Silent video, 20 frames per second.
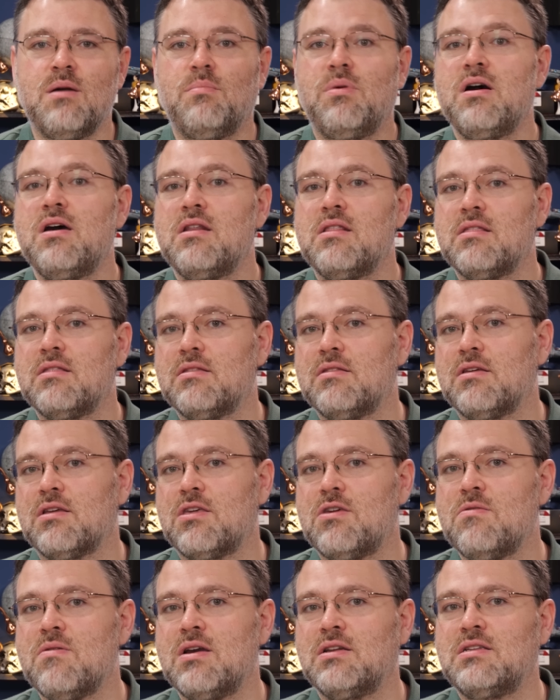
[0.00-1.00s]
But the
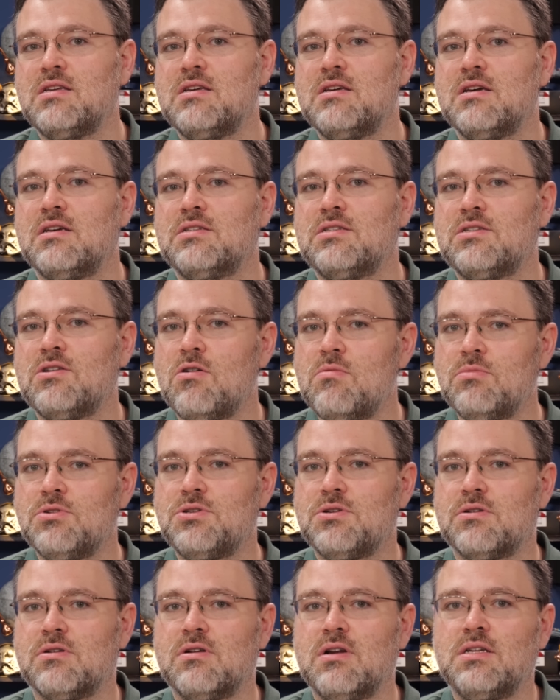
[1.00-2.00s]
QAT is so
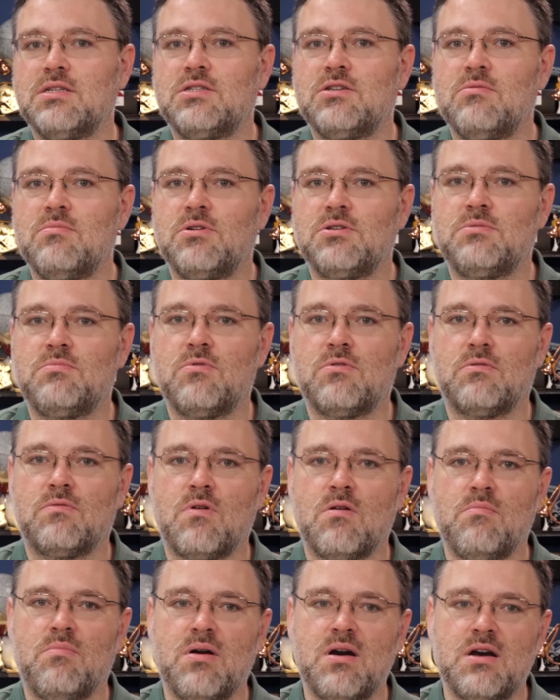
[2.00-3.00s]
mature and so much more
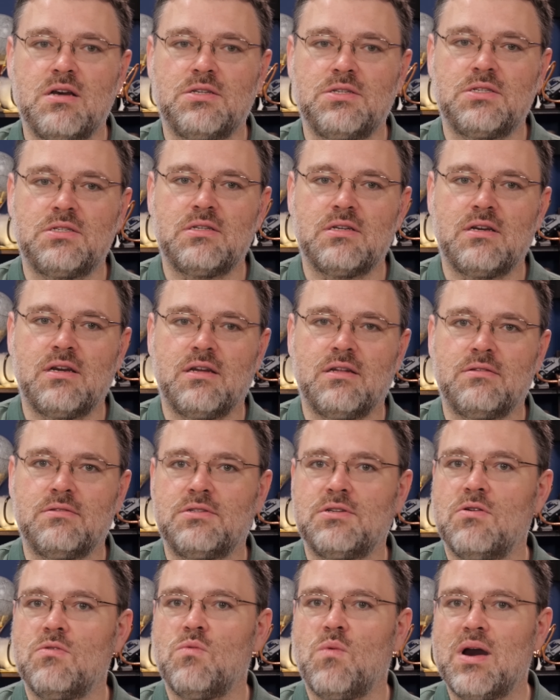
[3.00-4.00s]
robust and
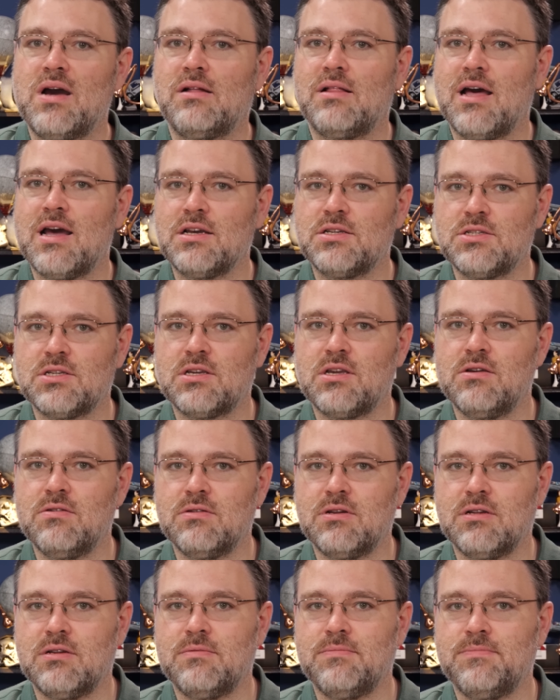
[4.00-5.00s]
so well
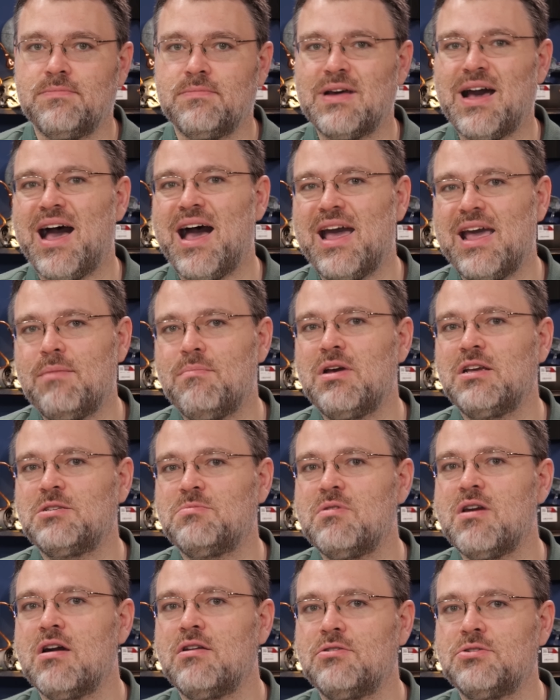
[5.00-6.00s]
executed it makes
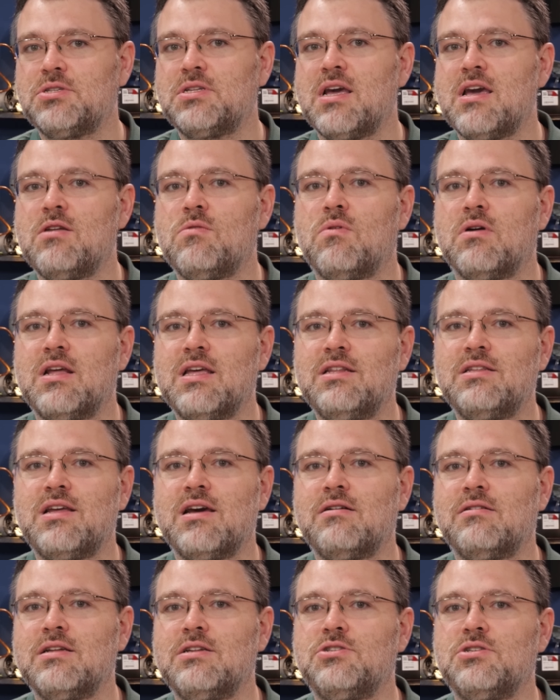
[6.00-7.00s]
me understand what
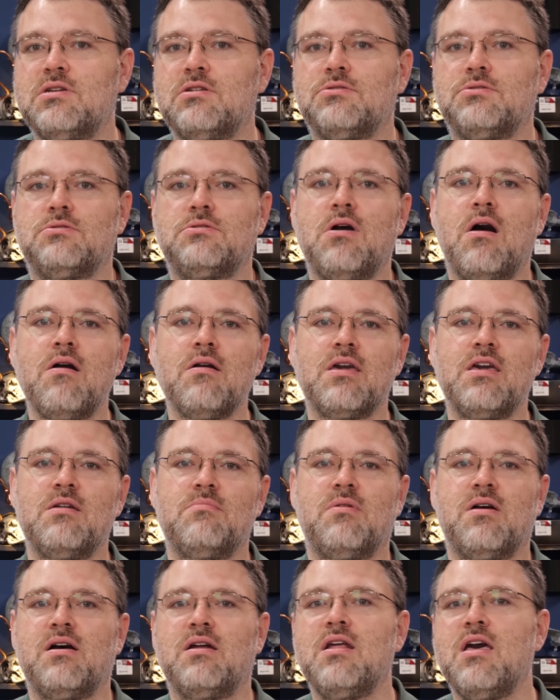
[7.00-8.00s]
Intel engineers are talking
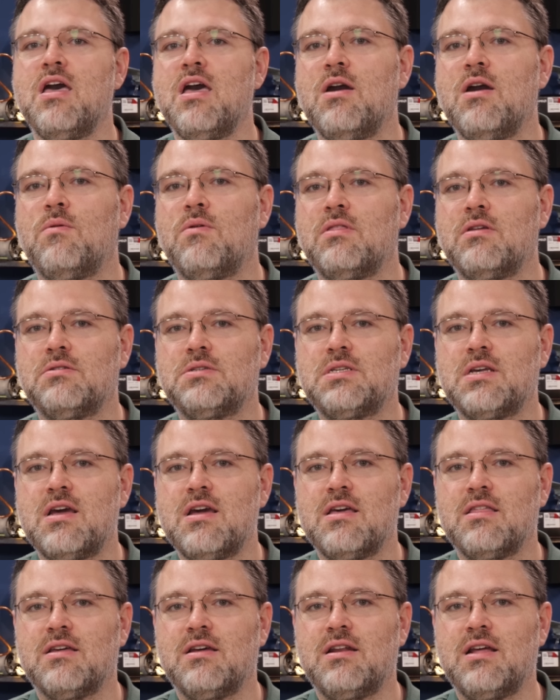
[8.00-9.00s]
about when they're
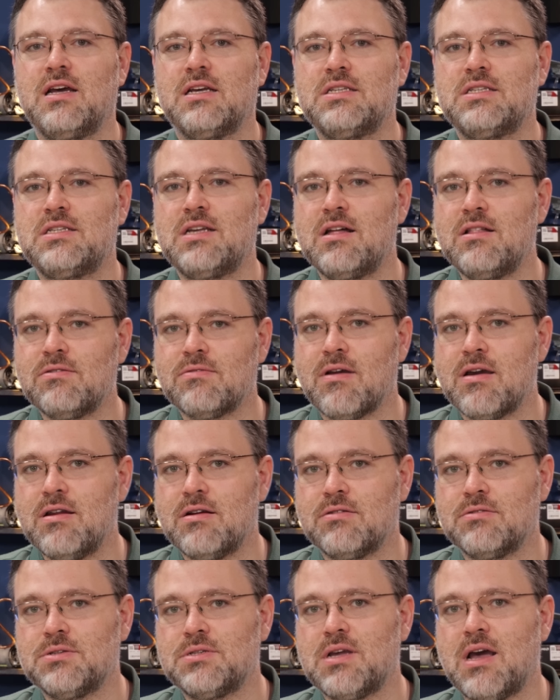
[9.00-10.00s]
saying that
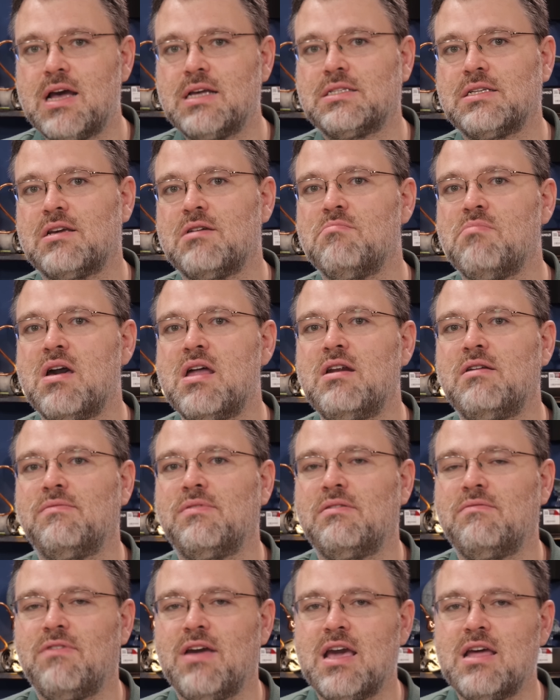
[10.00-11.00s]
accelerators as a competitive
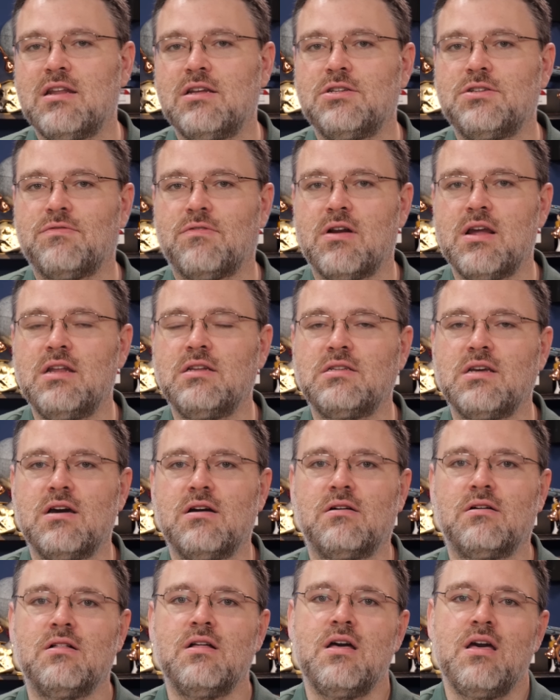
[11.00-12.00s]
advantage for
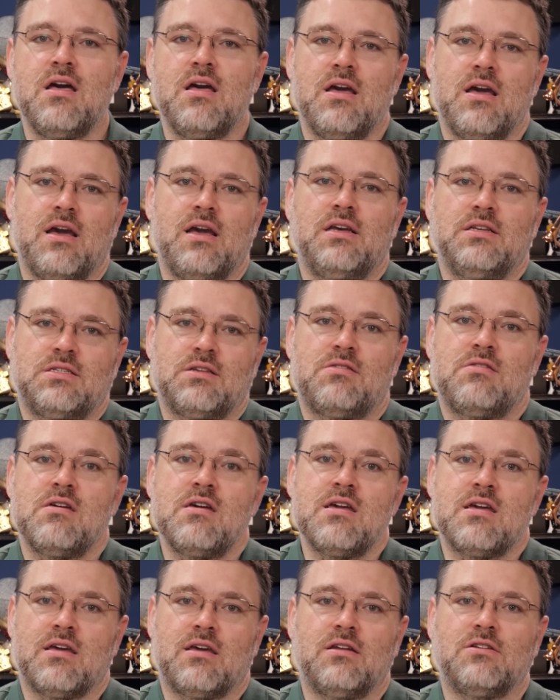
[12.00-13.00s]
Intel is a
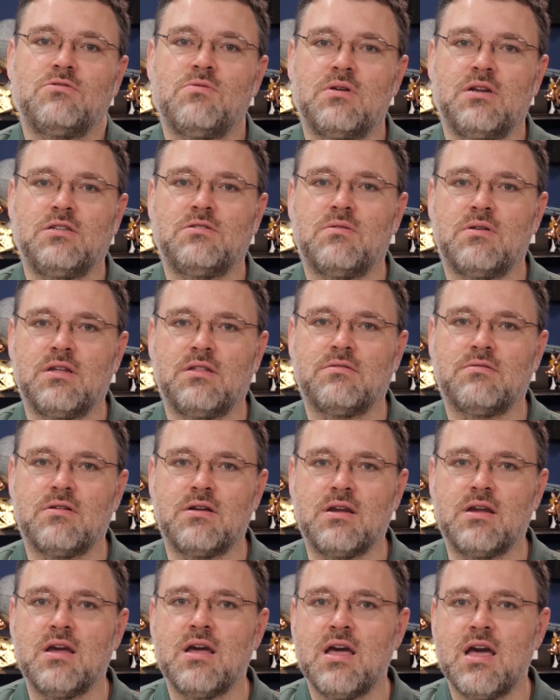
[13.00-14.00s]
thing in
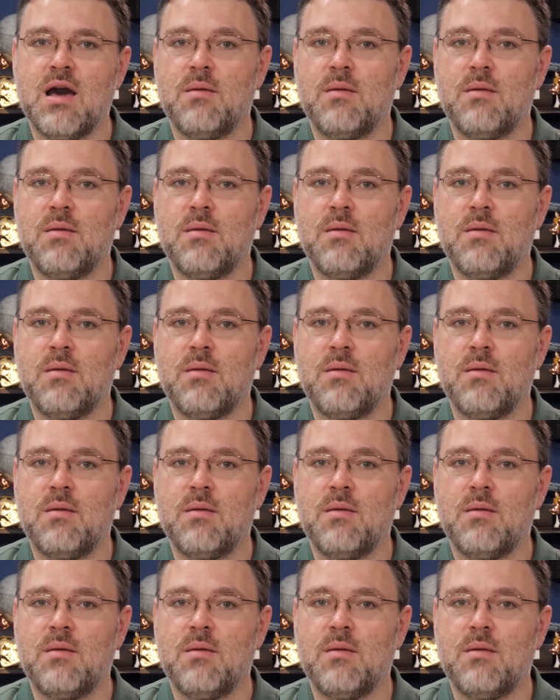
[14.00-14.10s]
2023.